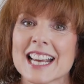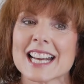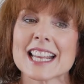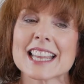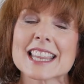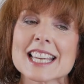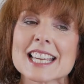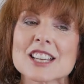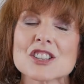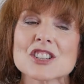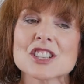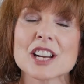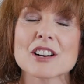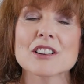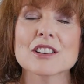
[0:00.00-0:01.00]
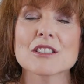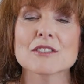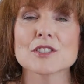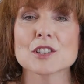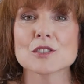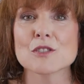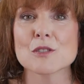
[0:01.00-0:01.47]
And I think sharing your
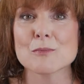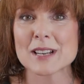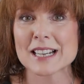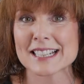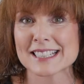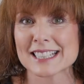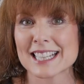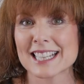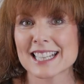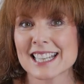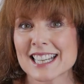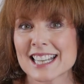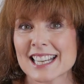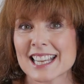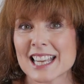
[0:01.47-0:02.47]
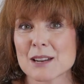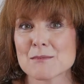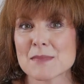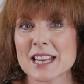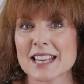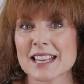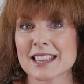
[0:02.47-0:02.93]
vulnerability can
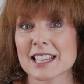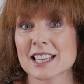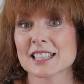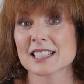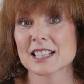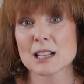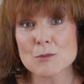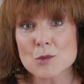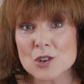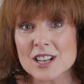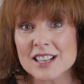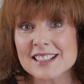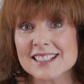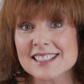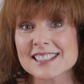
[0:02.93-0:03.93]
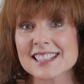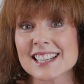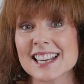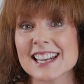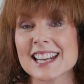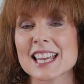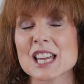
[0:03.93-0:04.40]
make things a little more honest,
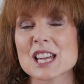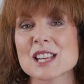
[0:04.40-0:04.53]
and